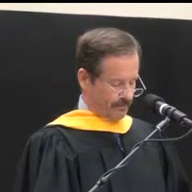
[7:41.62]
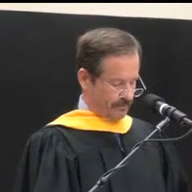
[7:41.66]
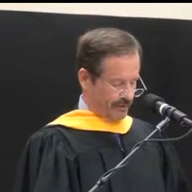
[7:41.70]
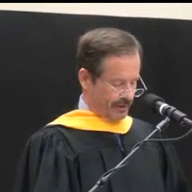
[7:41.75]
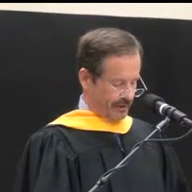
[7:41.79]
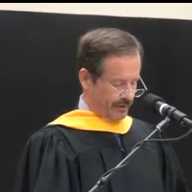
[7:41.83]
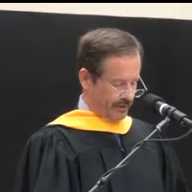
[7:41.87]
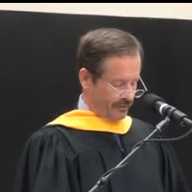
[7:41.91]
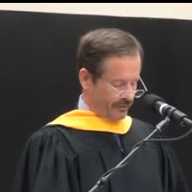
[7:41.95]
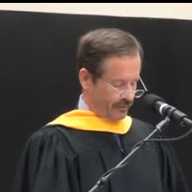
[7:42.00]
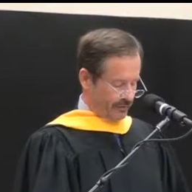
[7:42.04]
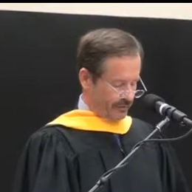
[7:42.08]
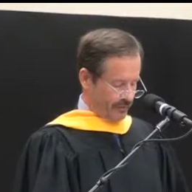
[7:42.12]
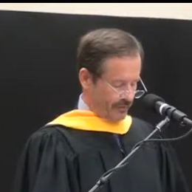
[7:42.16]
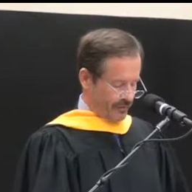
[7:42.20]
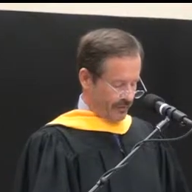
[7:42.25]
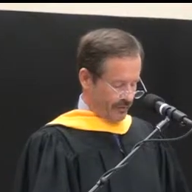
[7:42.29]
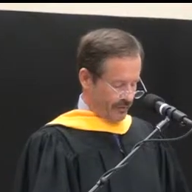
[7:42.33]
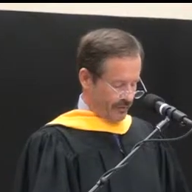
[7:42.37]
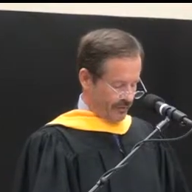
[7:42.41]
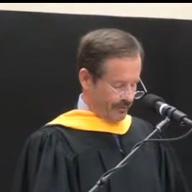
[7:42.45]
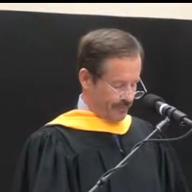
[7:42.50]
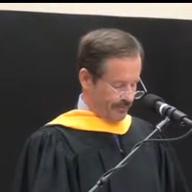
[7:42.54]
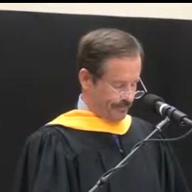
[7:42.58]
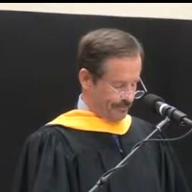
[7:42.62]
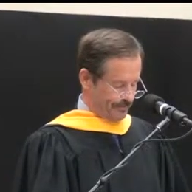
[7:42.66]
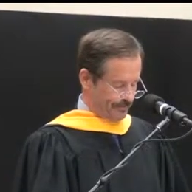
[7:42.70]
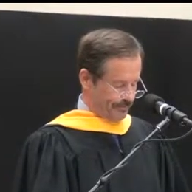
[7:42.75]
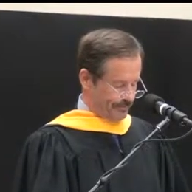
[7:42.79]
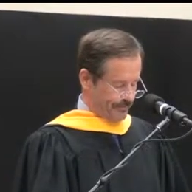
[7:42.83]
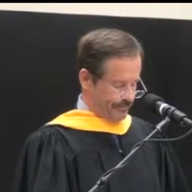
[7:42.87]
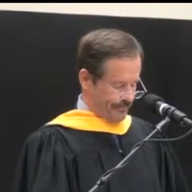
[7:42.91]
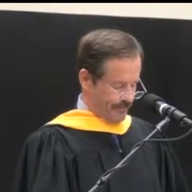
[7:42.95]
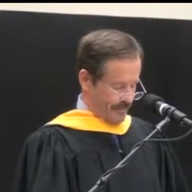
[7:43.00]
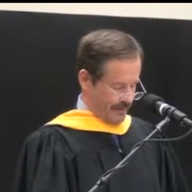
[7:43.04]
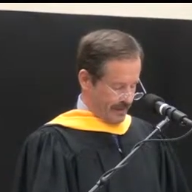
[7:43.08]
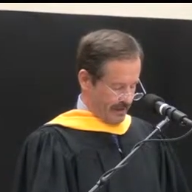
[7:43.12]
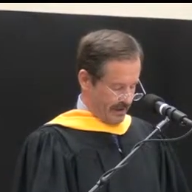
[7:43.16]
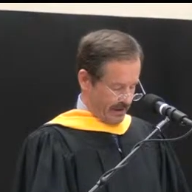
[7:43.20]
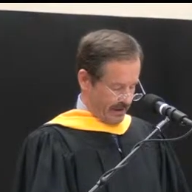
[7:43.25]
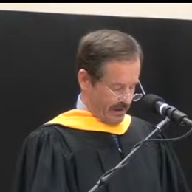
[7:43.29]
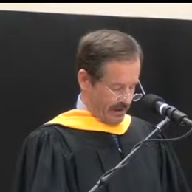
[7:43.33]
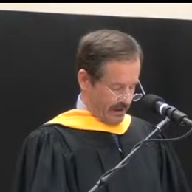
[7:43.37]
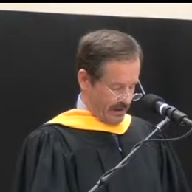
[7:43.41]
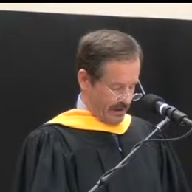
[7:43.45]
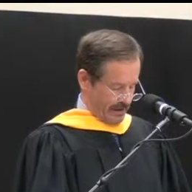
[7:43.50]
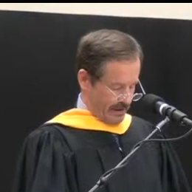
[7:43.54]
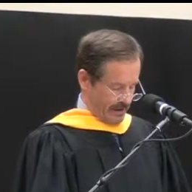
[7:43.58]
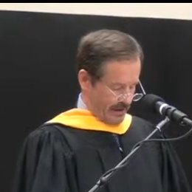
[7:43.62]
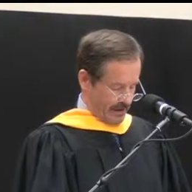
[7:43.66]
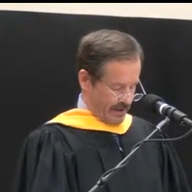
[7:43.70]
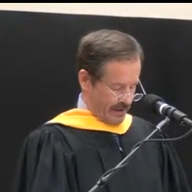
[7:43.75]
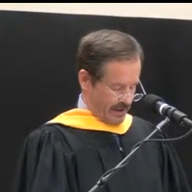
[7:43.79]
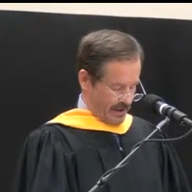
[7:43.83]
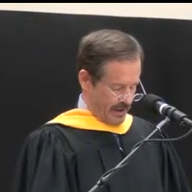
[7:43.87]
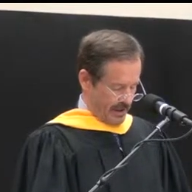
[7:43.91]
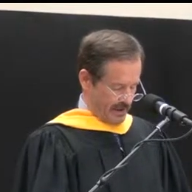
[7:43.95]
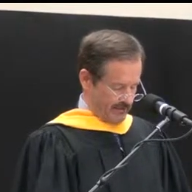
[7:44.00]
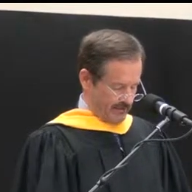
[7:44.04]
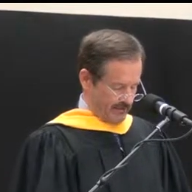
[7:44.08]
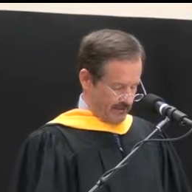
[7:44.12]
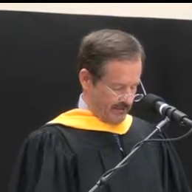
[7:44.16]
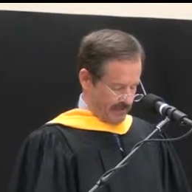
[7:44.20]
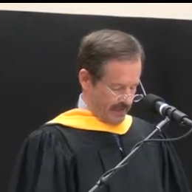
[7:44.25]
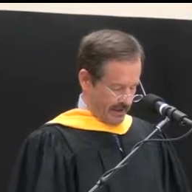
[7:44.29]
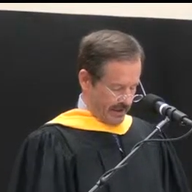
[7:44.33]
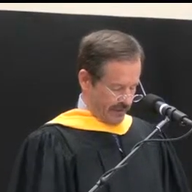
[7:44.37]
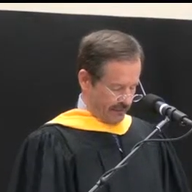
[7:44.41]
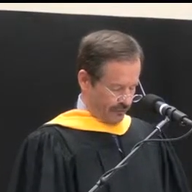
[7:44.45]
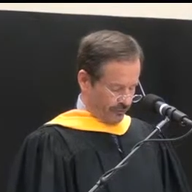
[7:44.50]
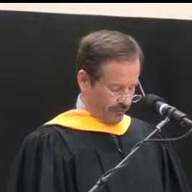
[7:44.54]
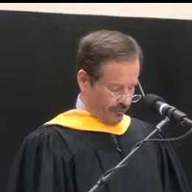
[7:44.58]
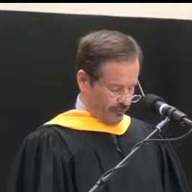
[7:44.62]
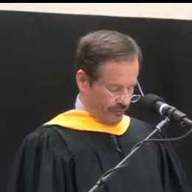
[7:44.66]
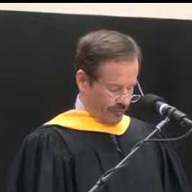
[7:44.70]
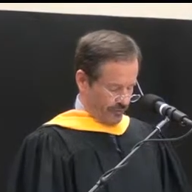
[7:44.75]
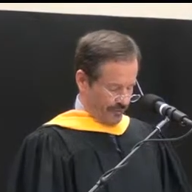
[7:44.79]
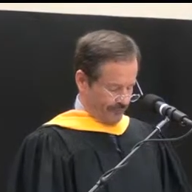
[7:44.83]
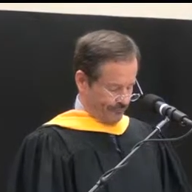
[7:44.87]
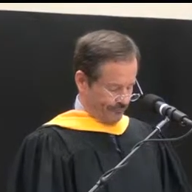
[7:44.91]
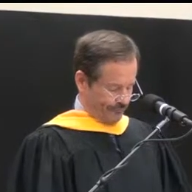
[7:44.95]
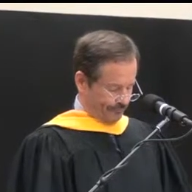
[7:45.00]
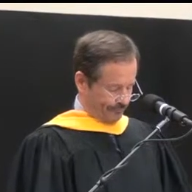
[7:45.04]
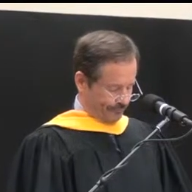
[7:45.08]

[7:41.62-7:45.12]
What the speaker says: parents to children. And so,